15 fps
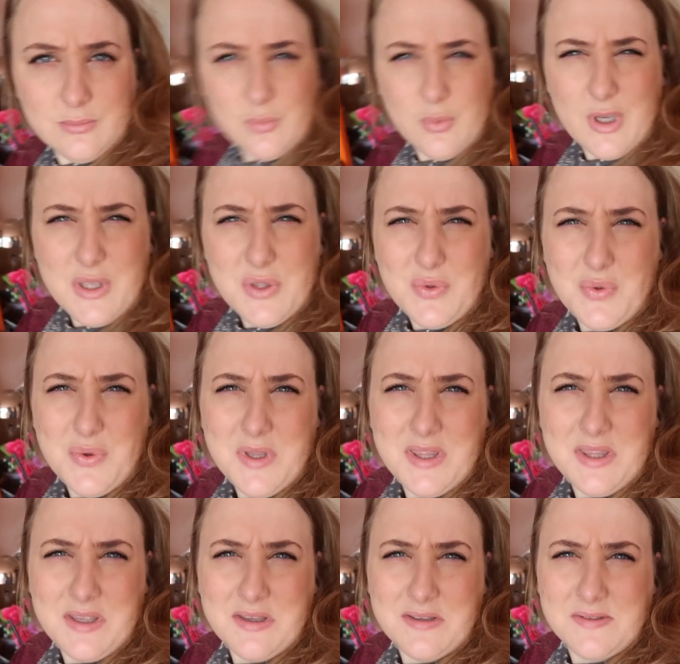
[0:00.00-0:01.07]
why are you
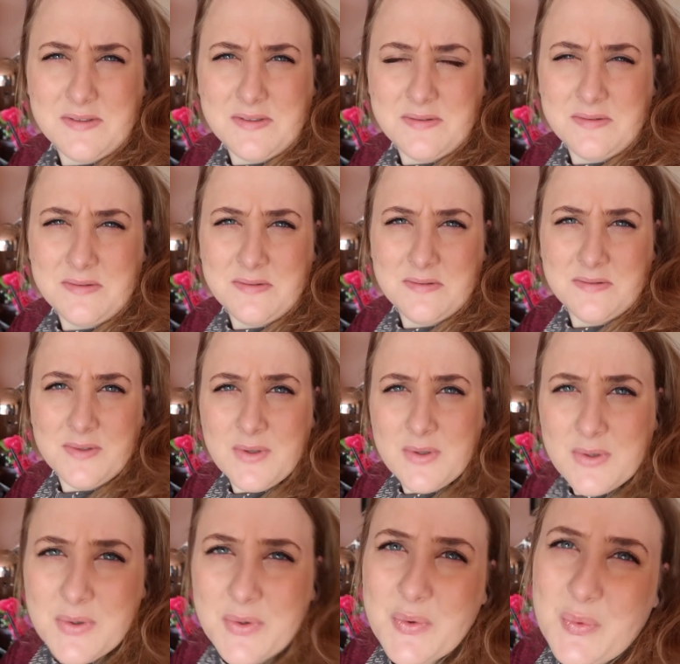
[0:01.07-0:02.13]
doing this?
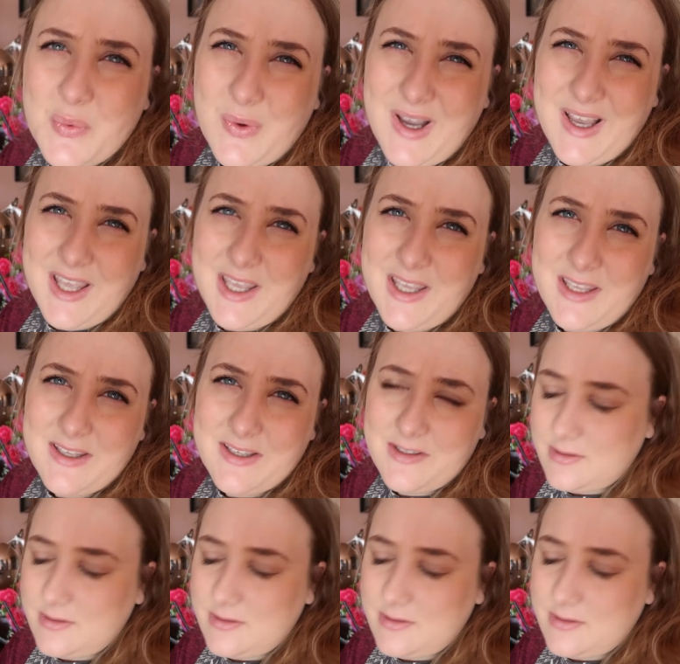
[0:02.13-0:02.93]
Why?